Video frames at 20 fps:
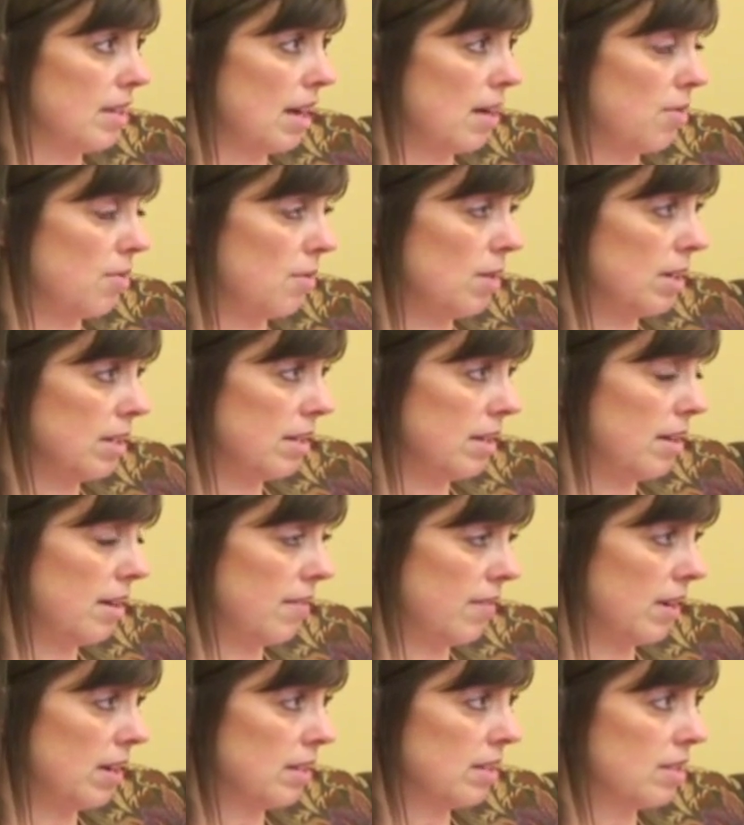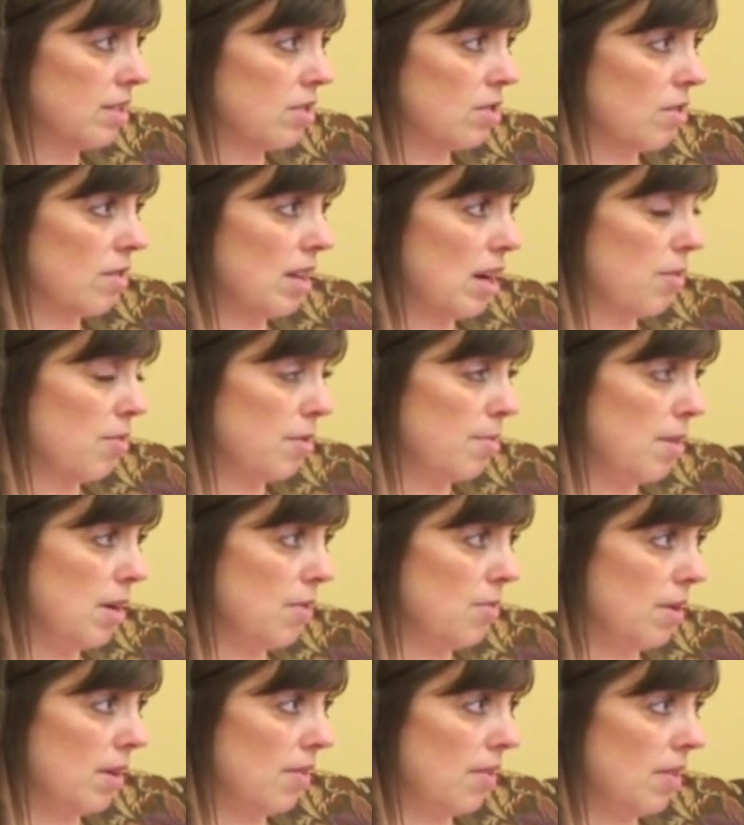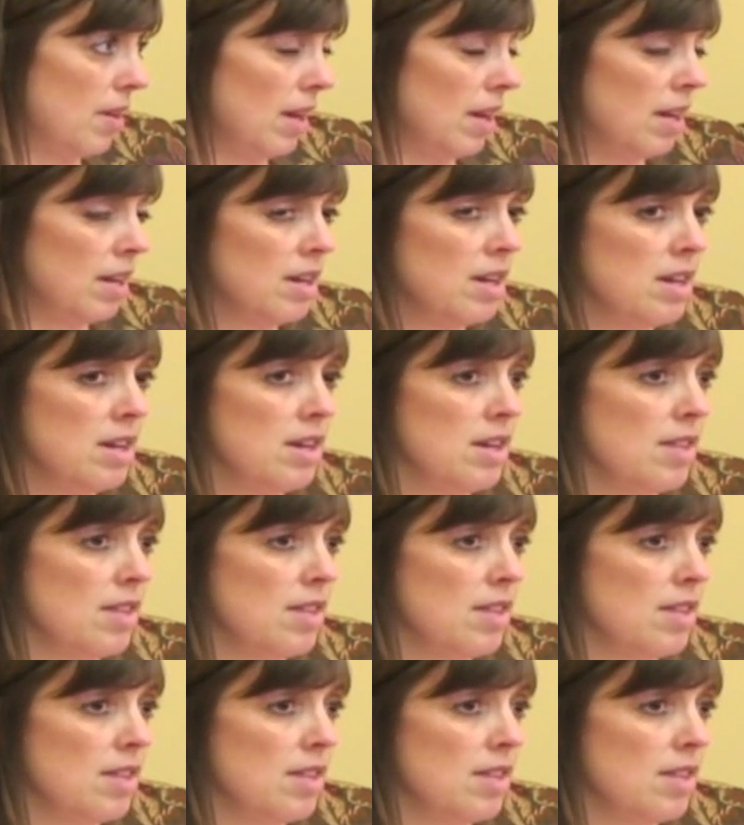is wanted of us. So that would be one thing.